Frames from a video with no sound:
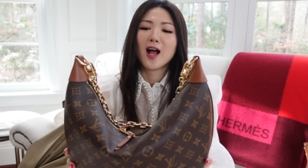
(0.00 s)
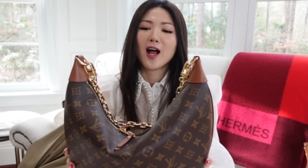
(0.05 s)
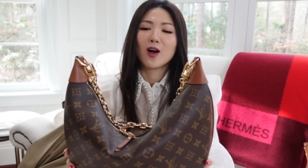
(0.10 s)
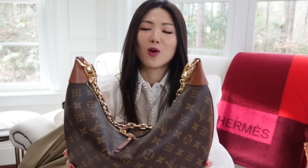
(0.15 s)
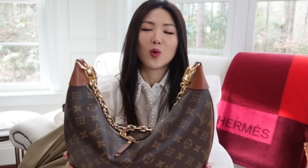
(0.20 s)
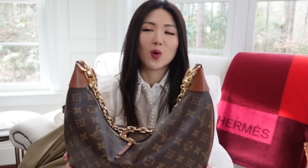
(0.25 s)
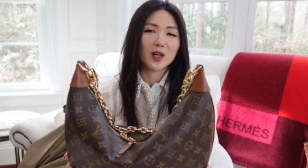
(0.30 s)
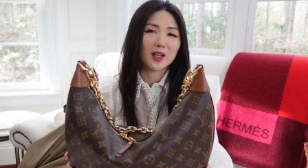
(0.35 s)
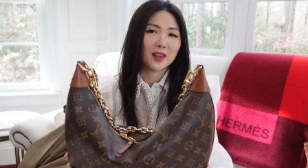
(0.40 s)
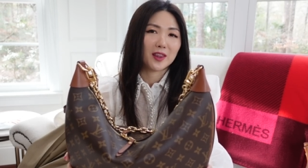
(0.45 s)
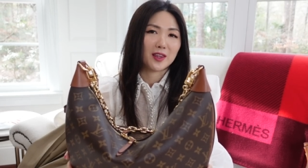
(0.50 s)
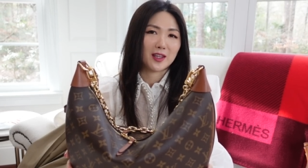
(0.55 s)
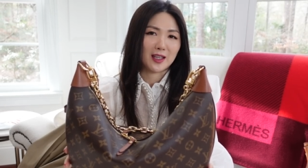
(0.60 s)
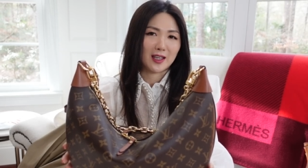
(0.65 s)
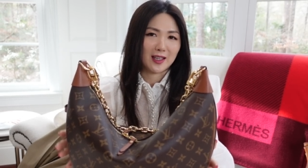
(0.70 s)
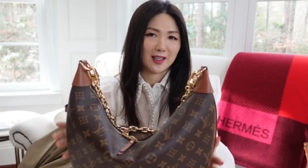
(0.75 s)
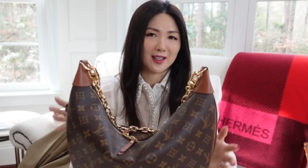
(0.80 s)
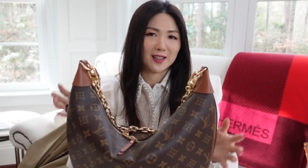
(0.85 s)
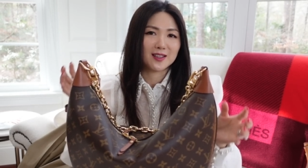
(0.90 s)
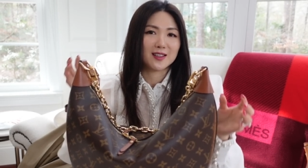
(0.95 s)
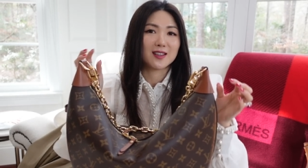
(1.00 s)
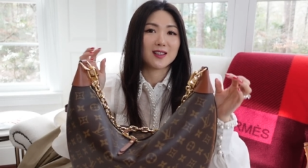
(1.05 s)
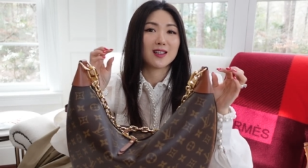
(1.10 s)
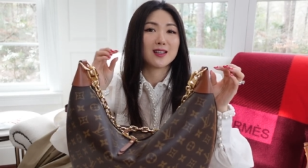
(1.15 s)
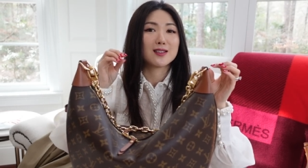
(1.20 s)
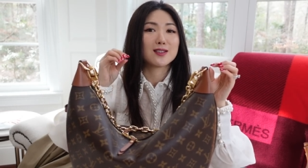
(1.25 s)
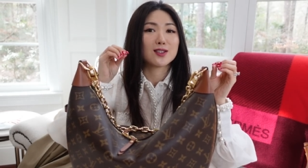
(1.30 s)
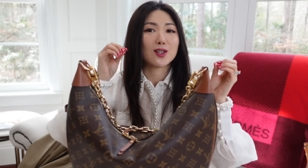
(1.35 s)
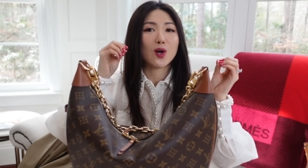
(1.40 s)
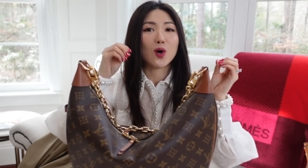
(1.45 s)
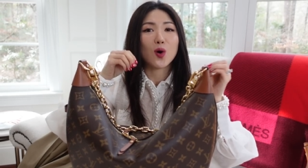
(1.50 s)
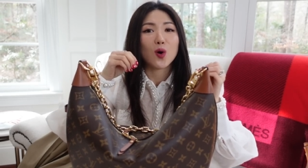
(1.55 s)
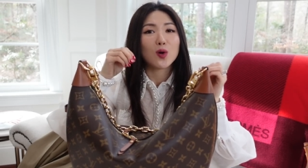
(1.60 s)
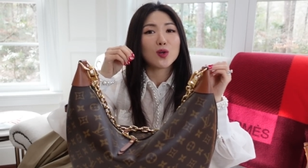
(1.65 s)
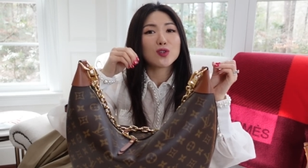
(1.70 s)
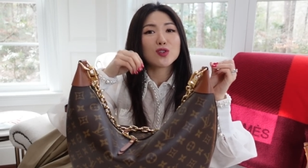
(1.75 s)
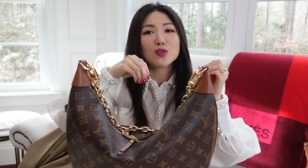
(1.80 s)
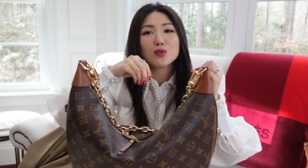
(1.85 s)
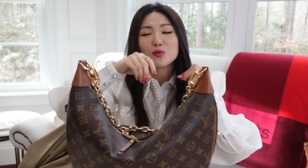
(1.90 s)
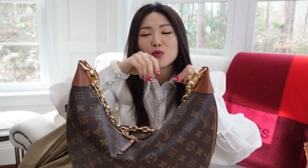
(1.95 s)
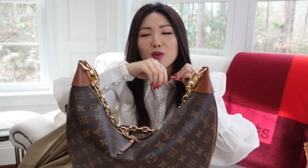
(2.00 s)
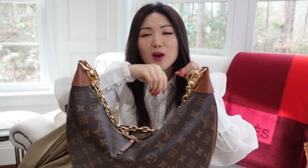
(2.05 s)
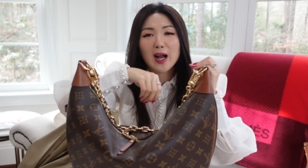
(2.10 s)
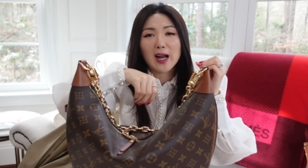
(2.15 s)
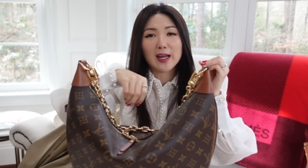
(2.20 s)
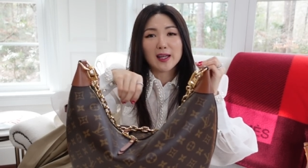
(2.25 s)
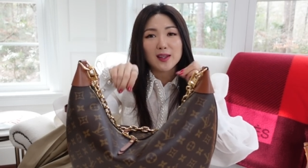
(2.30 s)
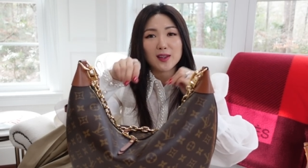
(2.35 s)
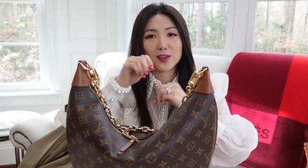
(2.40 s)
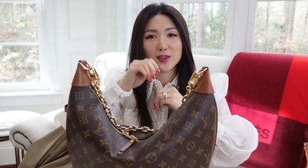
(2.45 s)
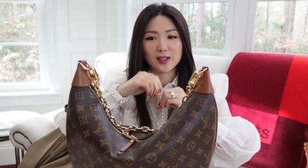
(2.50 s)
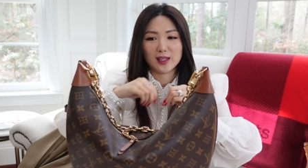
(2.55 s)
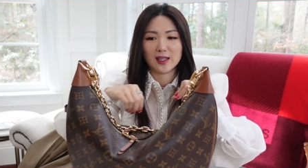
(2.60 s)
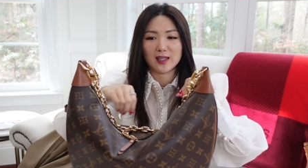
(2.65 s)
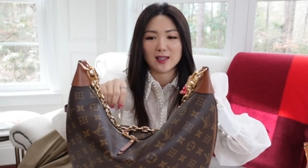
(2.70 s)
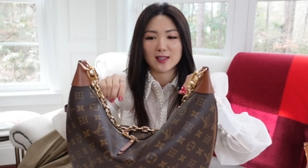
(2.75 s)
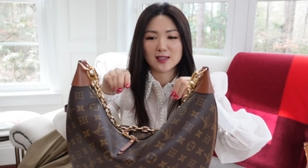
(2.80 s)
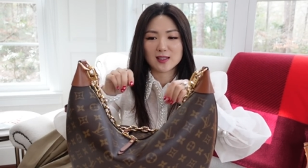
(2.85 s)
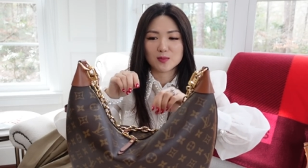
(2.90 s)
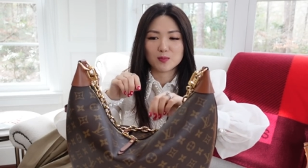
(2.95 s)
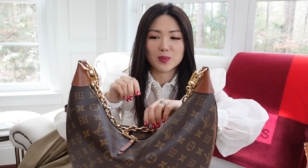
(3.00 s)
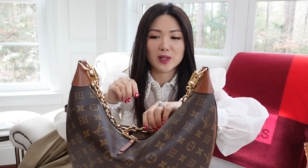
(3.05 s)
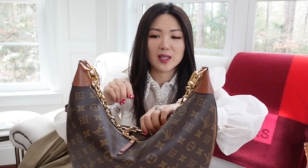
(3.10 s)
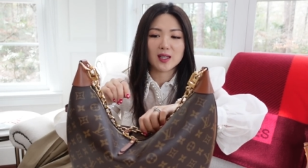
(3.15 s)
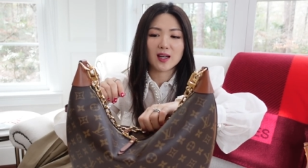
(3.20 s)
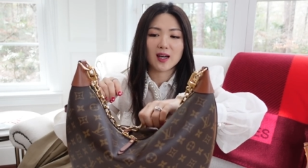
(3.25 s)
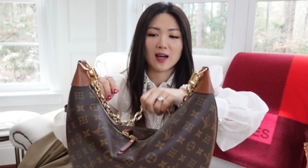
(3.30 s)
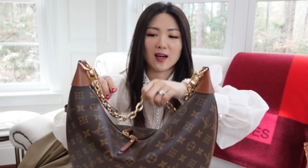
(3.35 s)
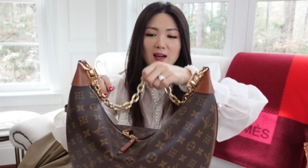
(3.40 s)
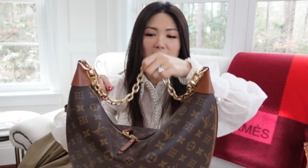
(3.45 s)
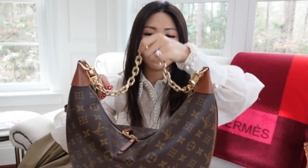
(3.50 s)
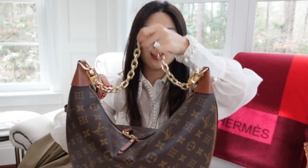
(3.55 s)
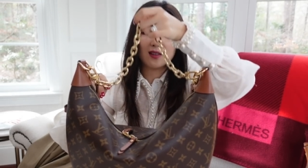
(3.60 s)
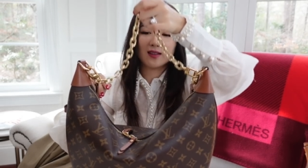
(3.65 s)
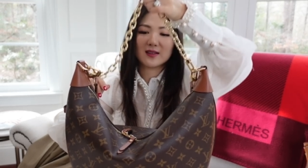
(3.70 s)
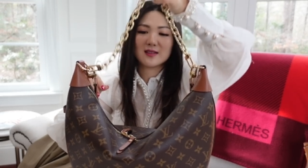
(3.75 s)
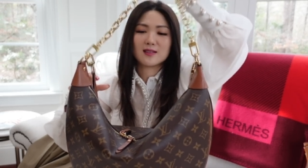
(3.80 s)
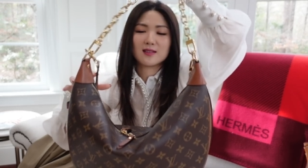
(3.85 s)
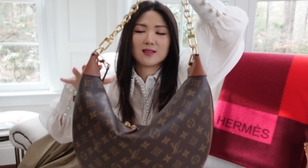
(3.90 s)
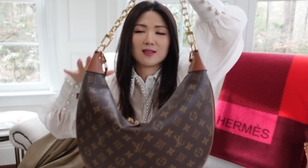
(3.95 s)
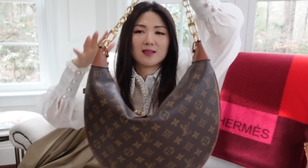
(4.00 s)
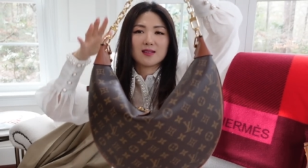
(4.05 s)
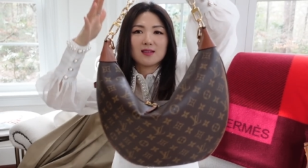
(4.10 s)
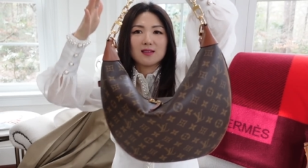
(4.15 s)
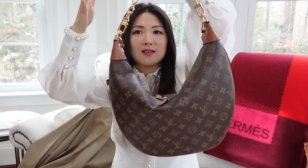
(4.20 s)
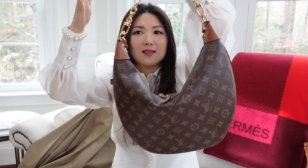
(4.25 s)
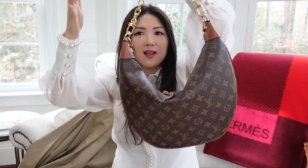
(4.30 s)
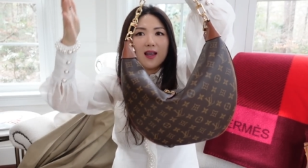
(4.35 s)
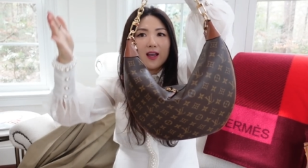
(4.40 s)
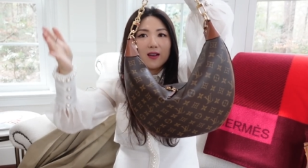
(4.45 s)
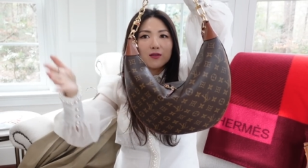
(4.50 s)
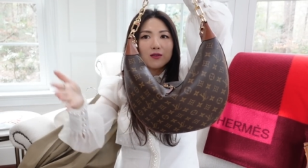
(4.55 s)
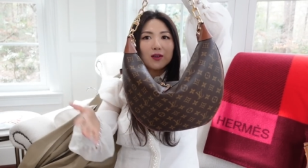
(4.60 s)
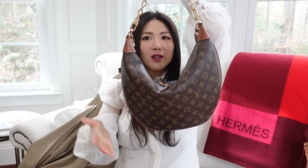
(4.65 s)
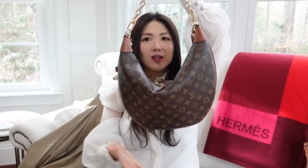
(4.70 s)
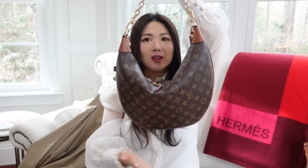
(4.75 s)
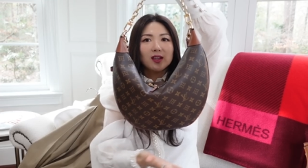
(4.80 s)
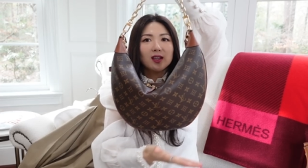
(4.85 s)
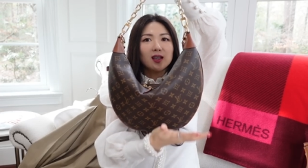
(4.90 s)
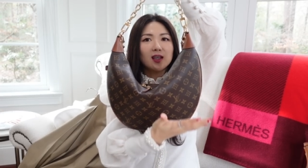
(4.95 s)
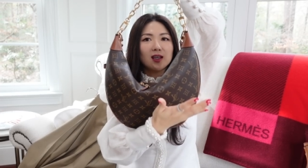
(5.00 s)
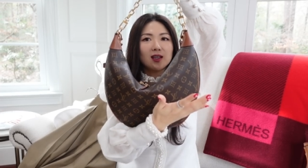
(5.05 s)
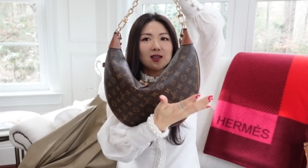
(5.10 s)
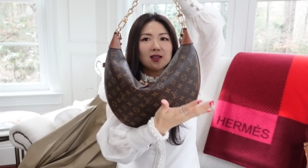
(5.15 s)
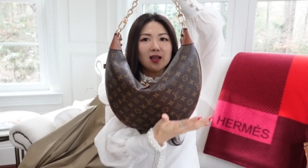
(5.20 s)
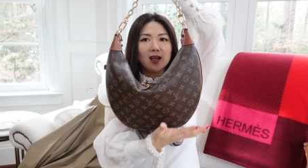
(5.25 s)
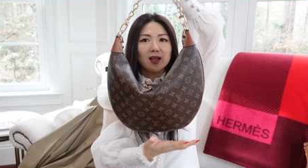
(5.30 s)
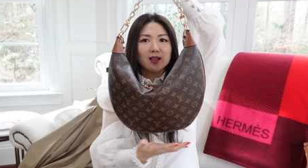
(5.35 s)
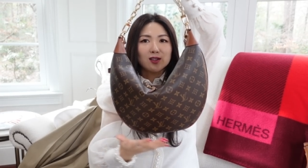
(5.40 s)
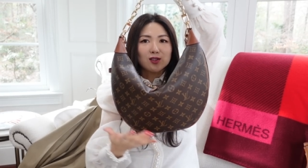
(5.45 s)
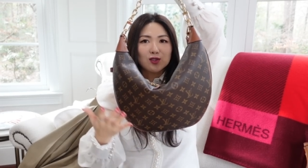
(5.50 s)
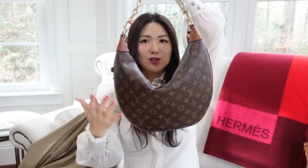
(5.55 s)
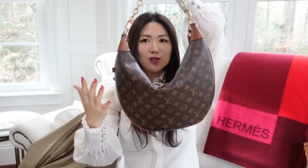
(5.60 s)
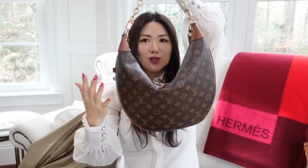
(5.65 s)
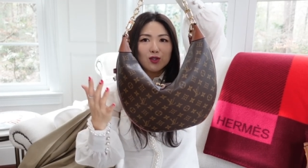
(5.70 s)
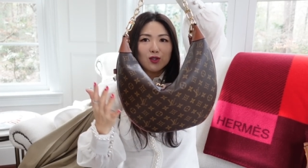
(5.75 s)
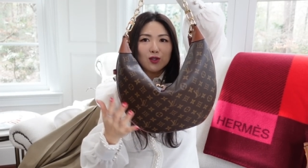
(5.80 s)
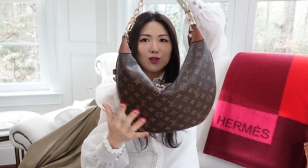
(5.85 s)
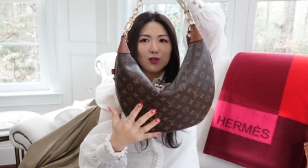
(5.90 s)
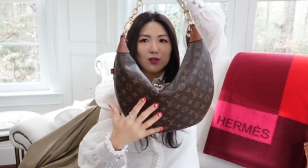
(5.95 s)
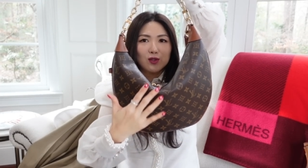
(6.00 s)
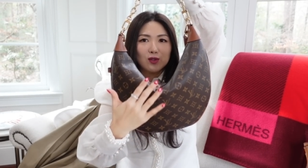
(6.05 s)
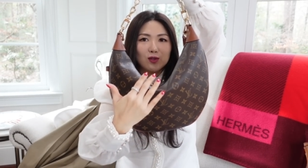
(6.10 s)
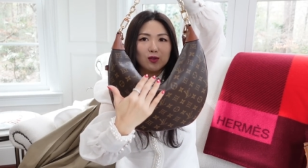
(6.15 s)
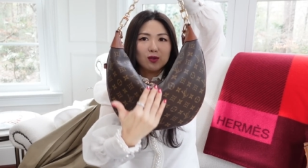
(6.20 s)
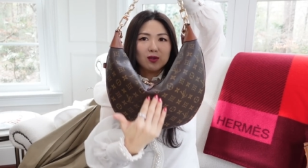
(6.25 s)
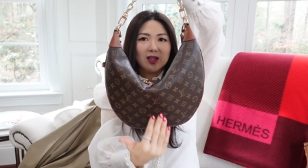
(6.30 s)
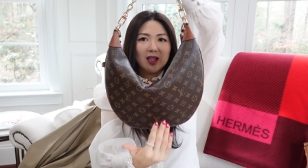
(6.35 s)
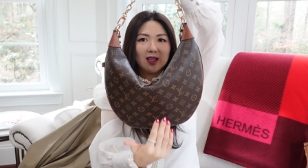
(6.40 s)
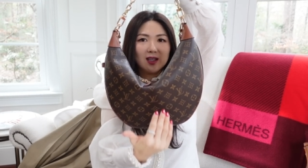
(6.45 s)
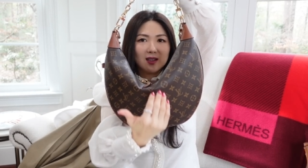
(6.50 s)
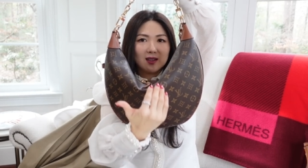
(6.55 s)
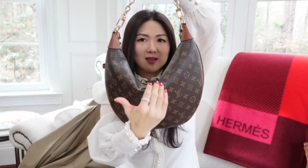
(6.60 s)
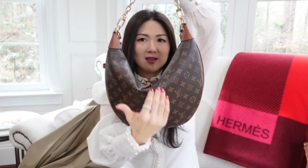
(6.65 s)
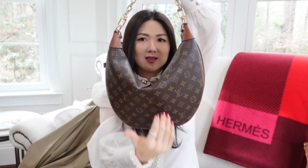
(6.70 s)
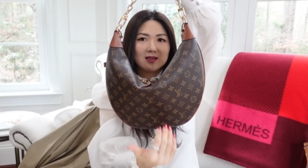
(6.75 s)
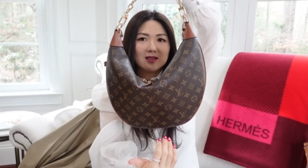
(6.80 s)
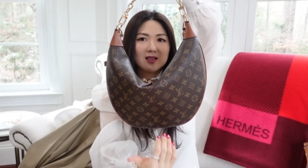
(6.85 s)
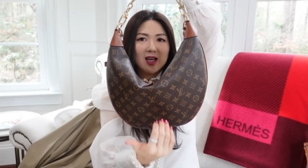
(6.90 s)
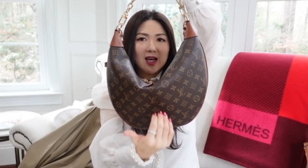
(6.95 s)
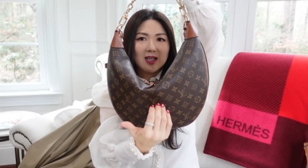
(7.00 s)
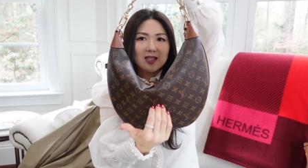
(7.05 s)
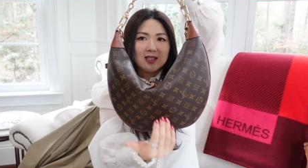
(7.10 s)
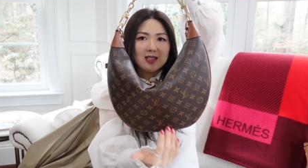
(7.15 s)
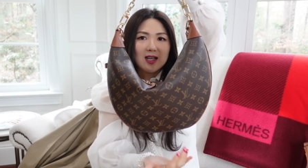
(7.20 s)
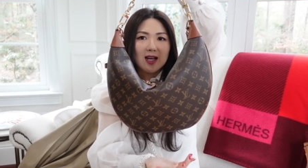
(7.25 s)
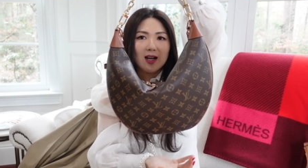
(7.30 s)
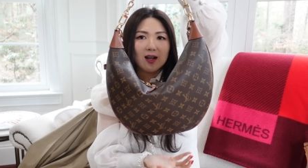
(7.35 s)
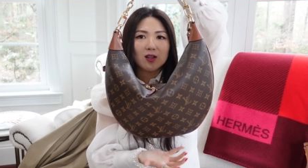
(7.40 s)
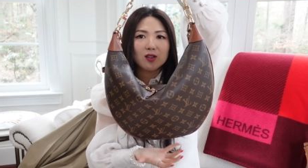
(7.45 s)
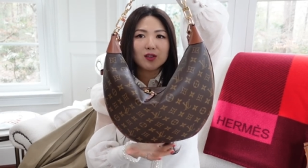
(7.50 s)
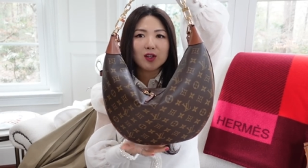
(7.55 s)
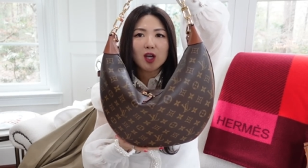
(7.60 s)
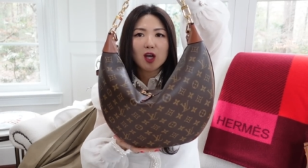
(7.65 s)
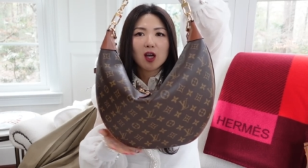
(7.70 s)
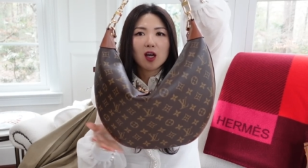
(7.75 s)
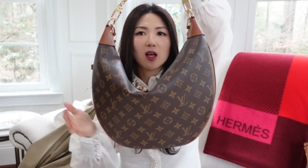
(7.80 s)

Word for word: One thing, it's hard to find things because everything tends to like slide down,